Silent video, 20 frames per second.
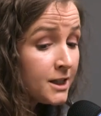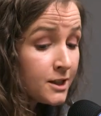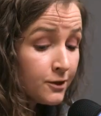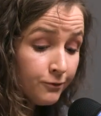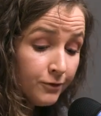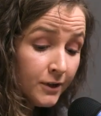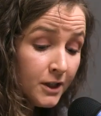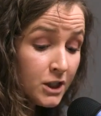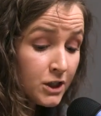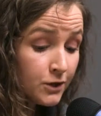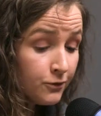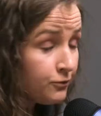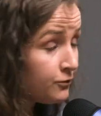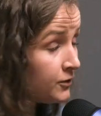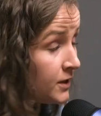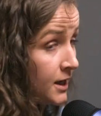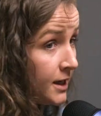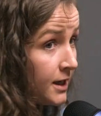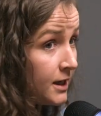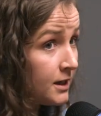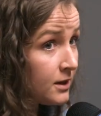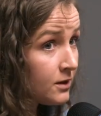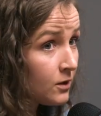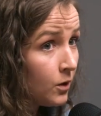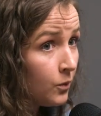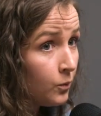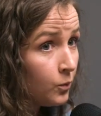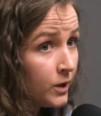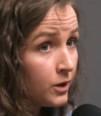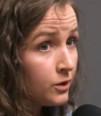To finish fifth
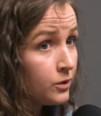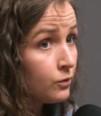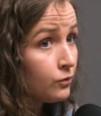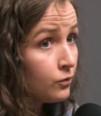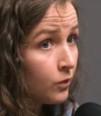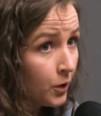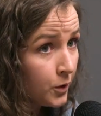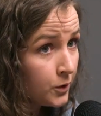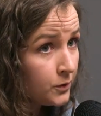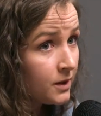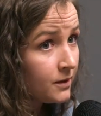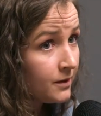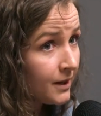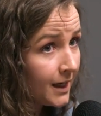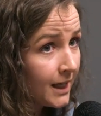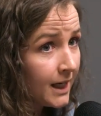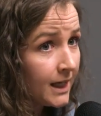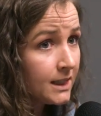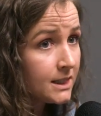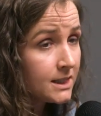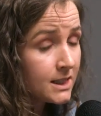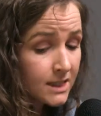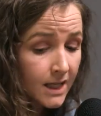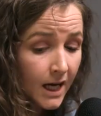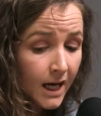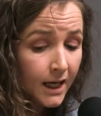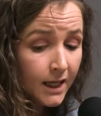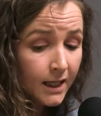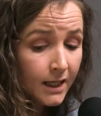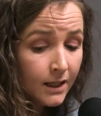with the road that they had to
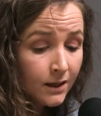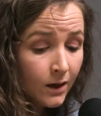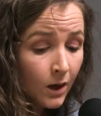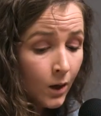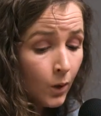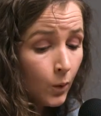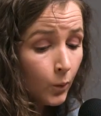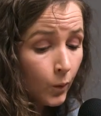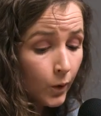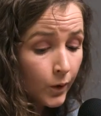take